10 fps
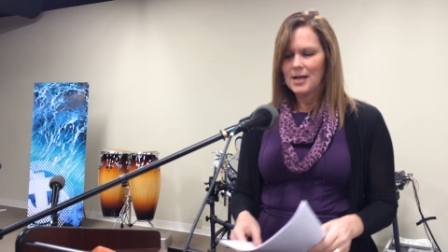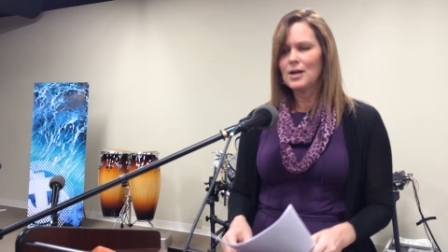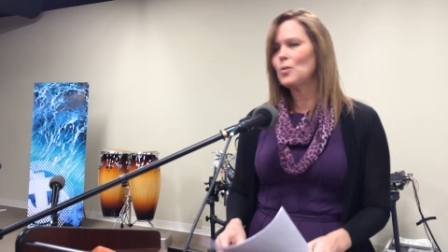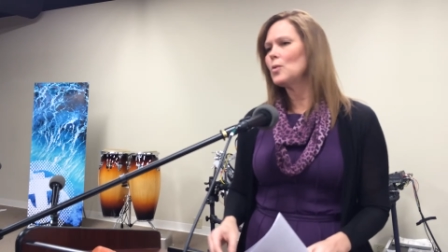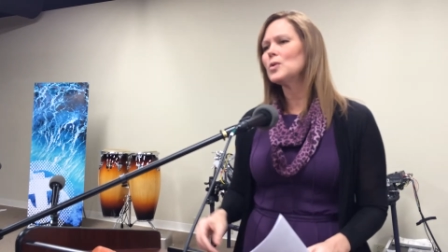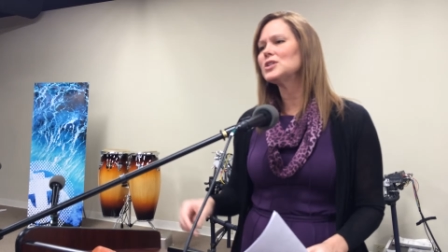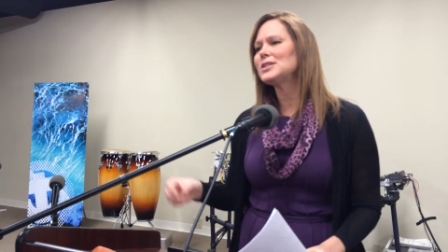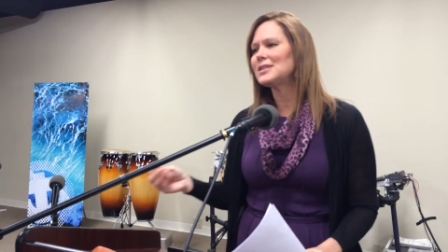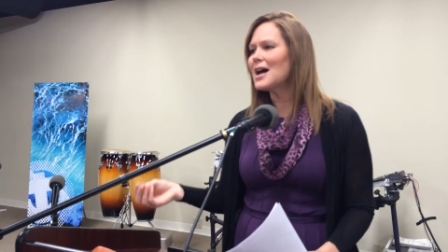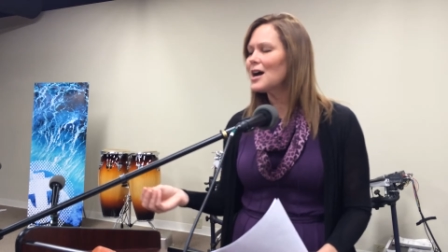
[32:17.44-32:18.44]
You know, when we're
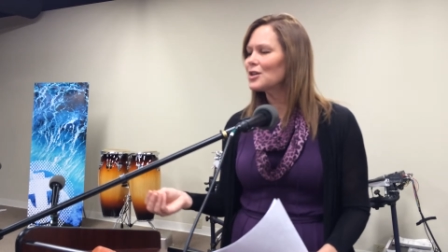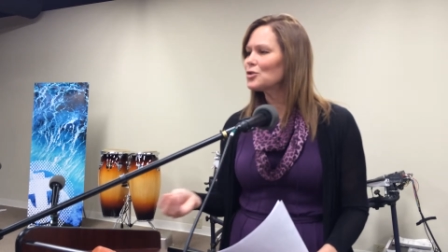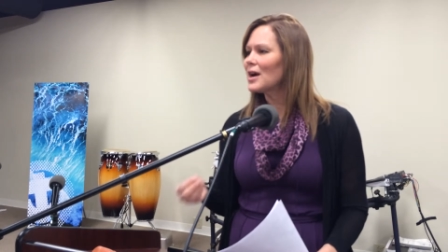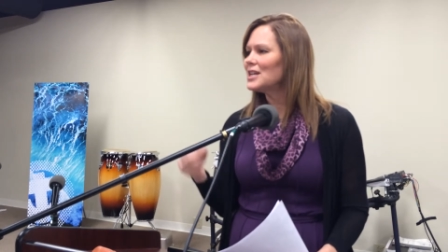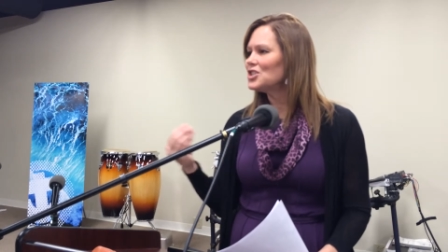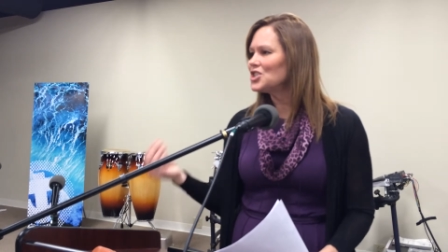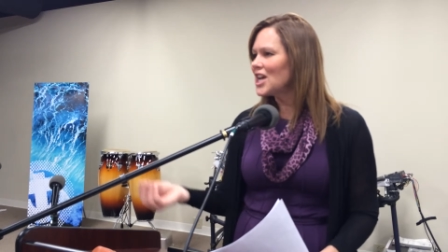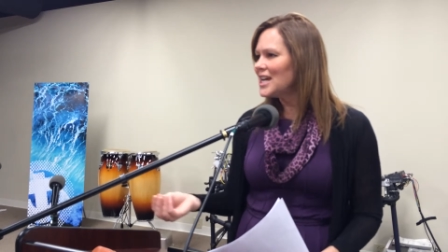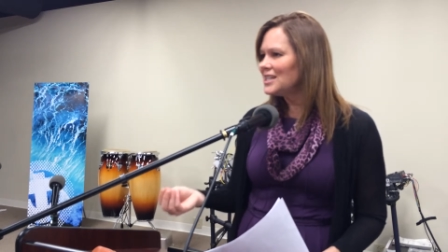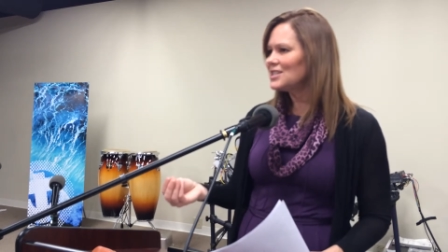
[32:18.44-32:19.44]
stuck trying to
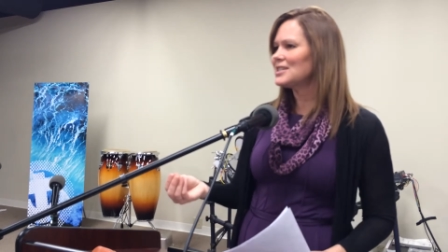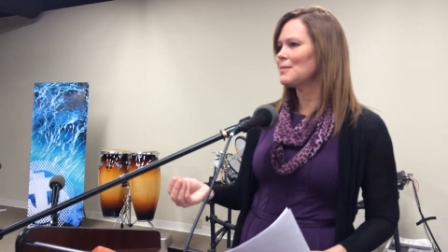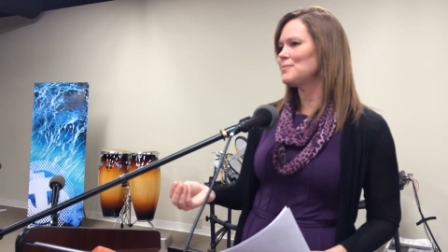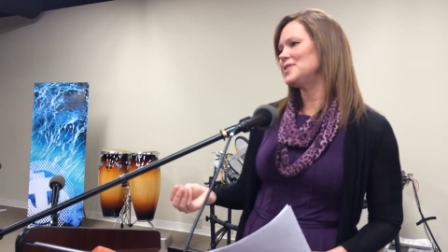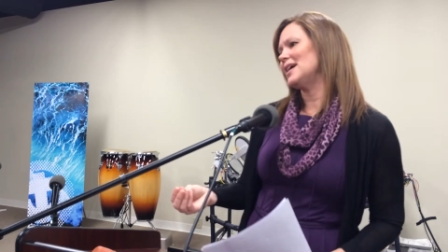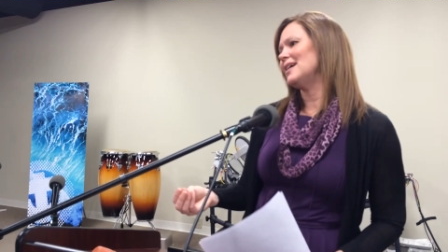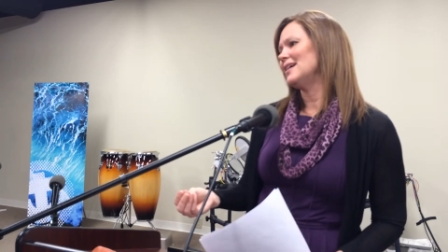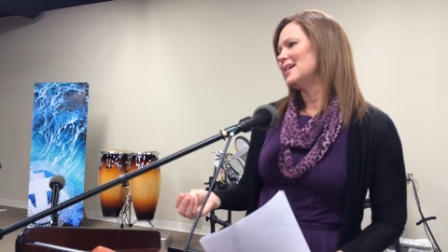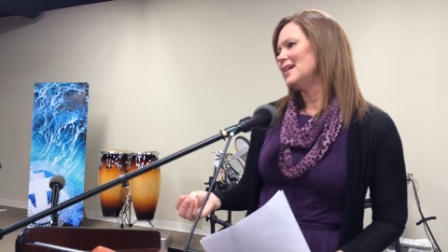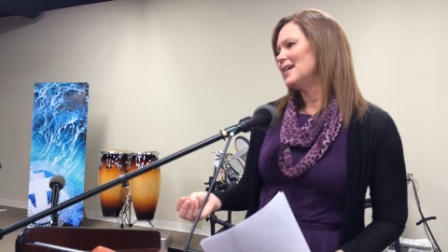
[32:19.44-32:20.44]
change something,
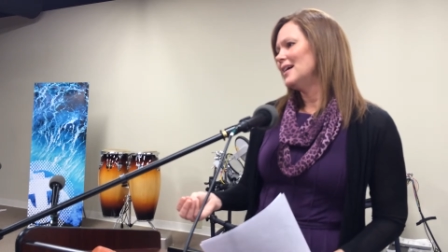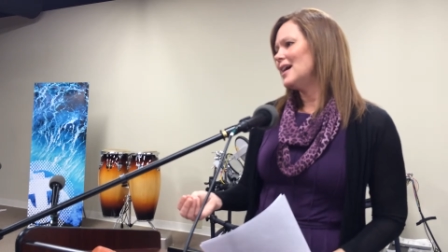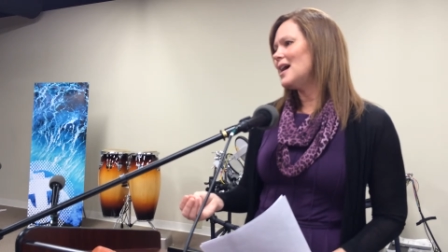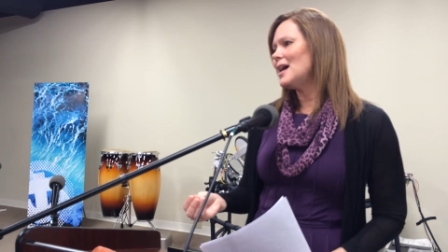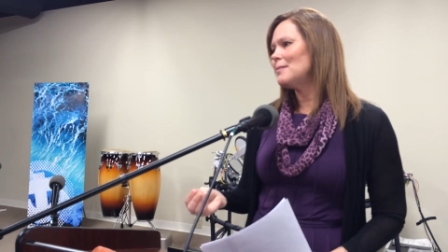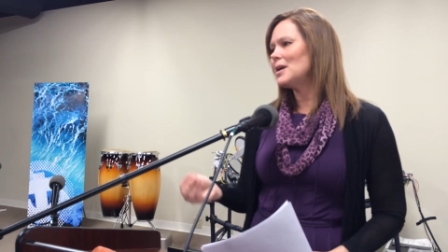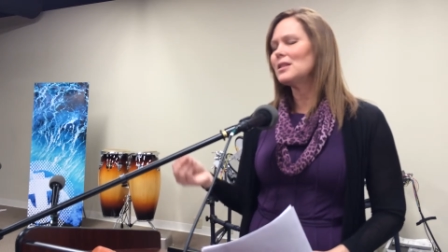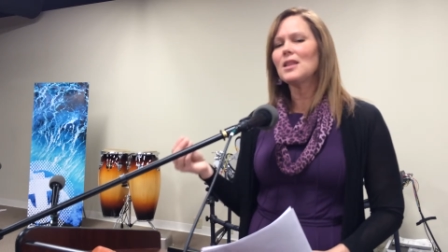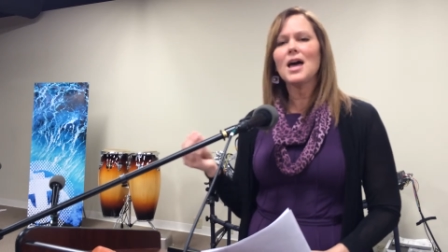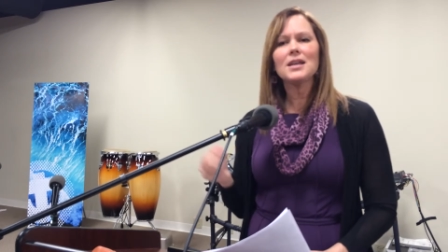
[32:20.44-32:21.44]
um, a
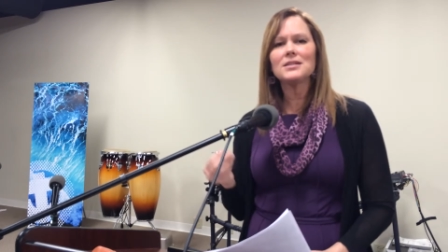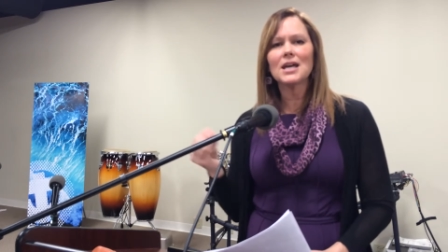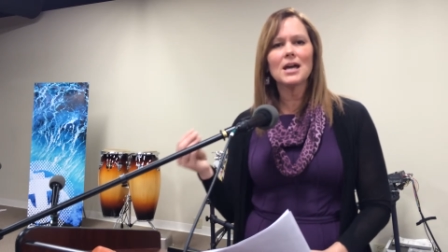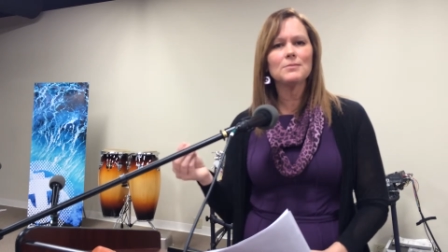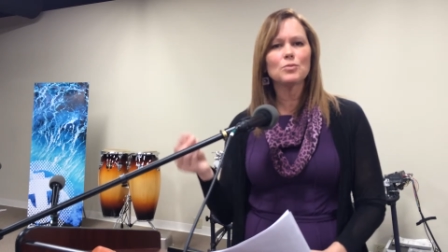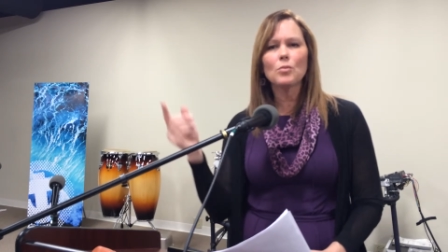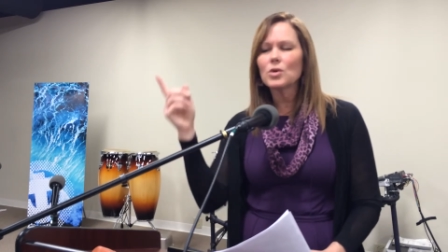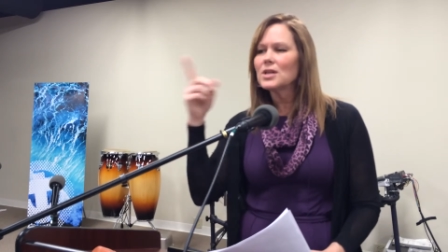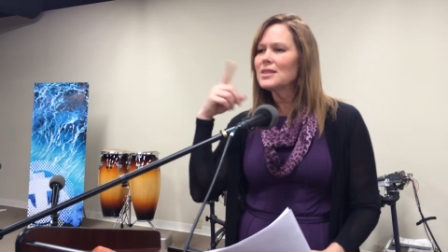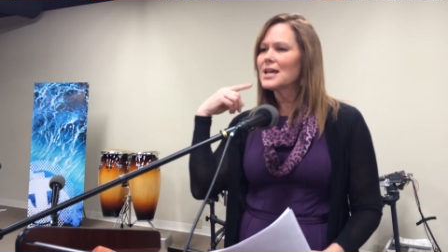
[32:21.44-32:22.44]
lot of times when
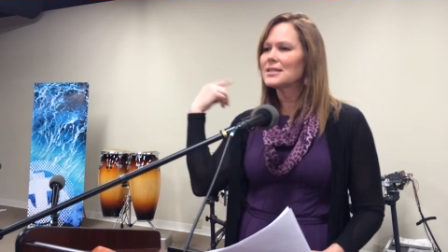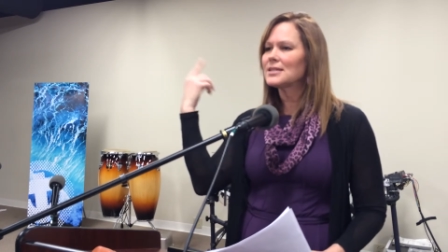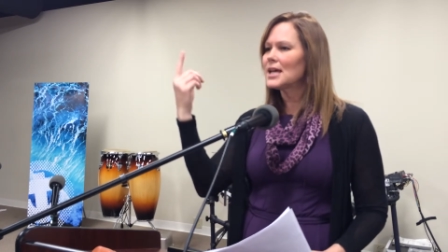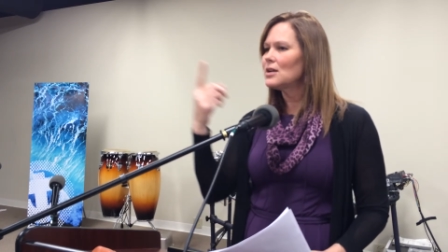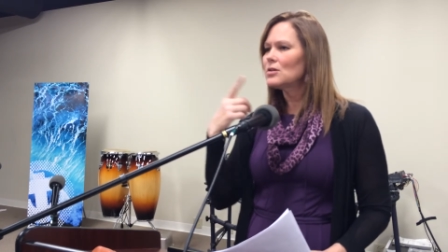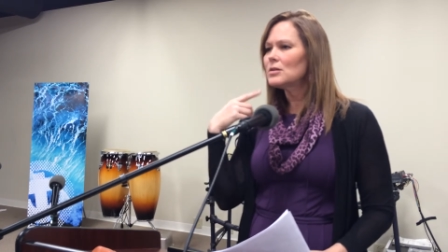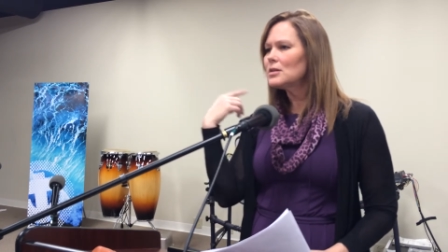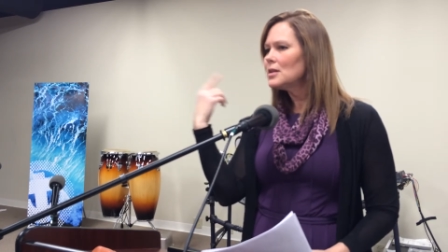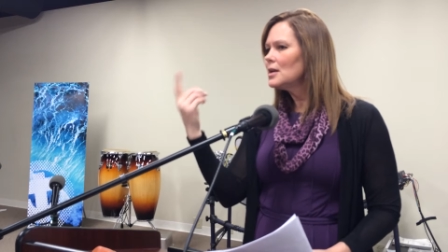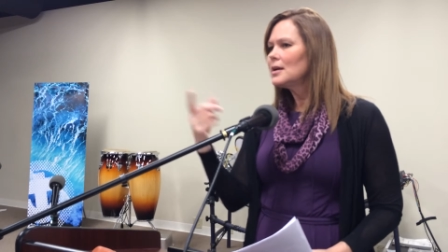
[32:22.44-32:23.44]
we're in that
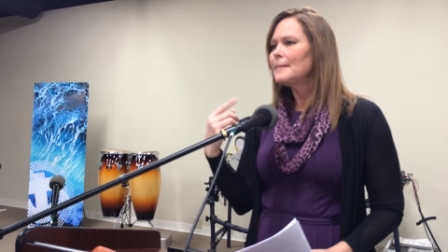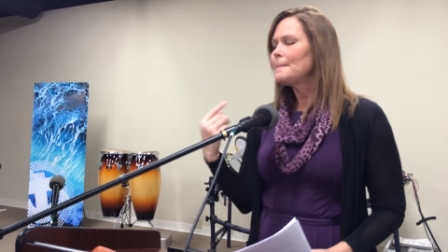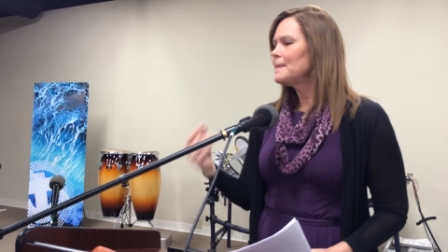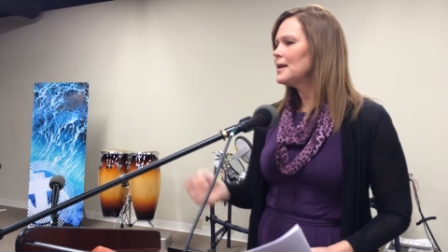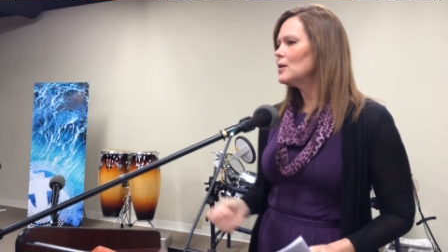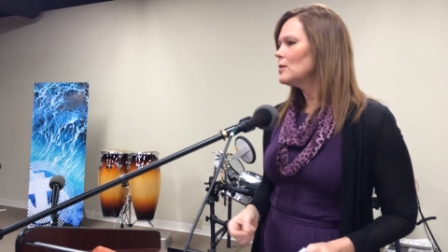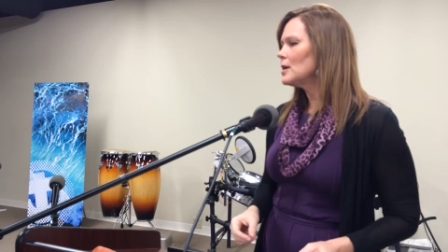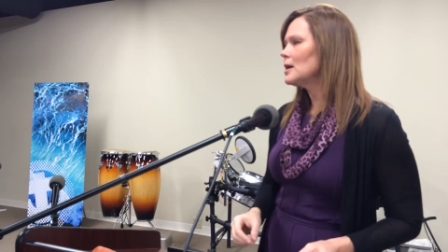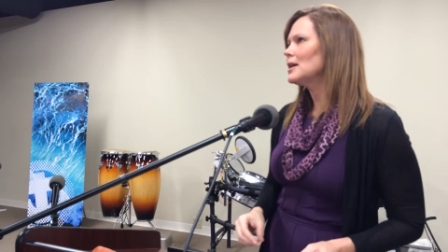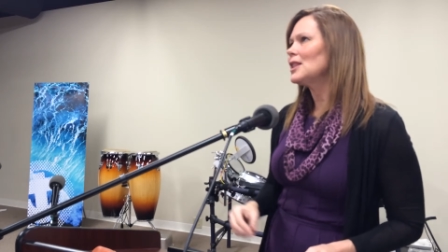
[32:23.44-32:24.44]
cycle, you know,
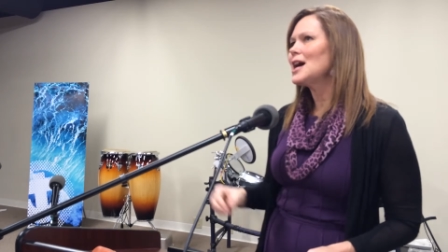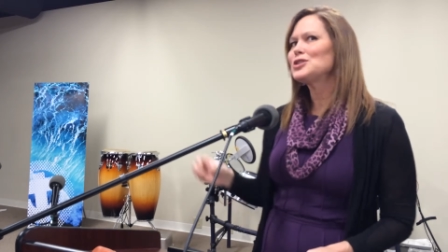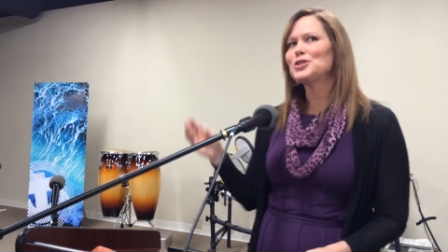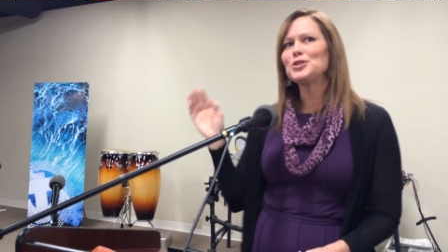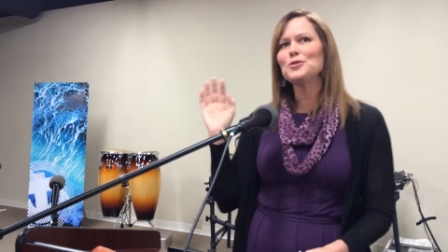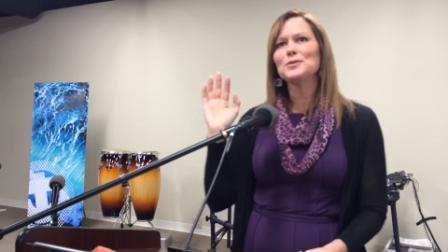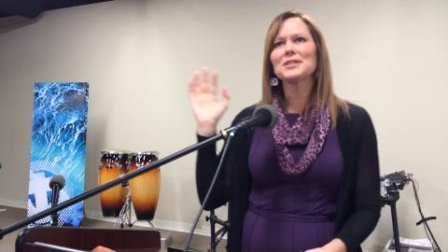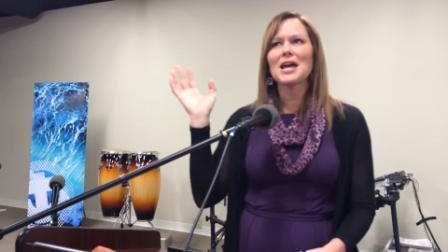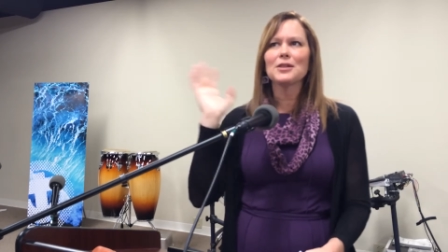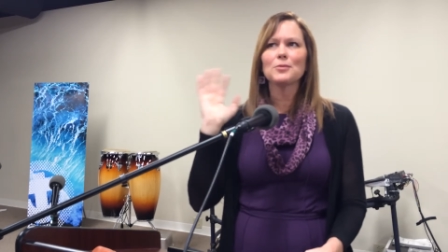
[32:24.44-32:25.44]
Colossians 2 is
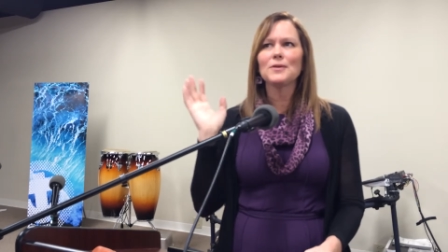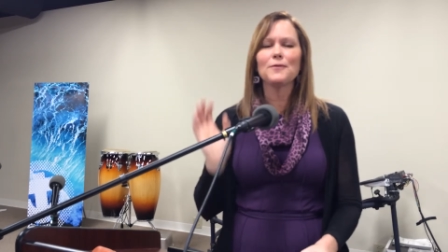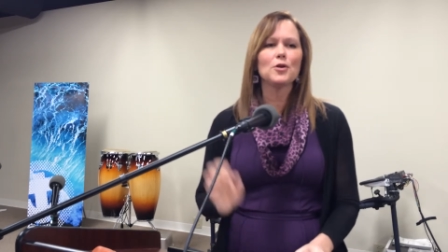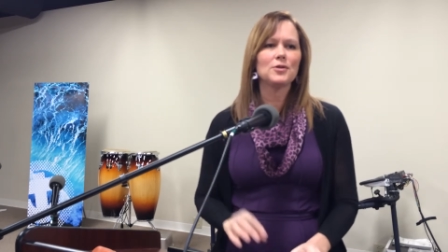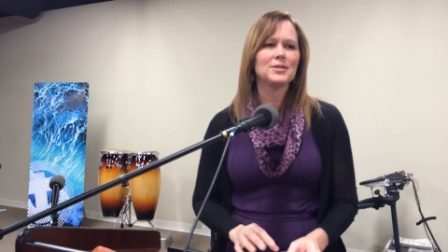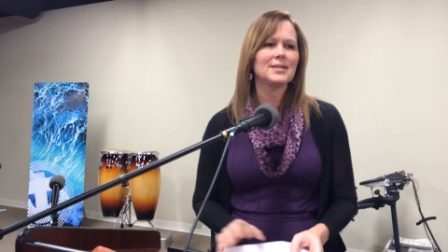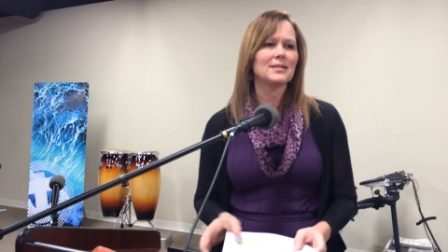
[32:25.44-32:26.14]
kind of the reverse.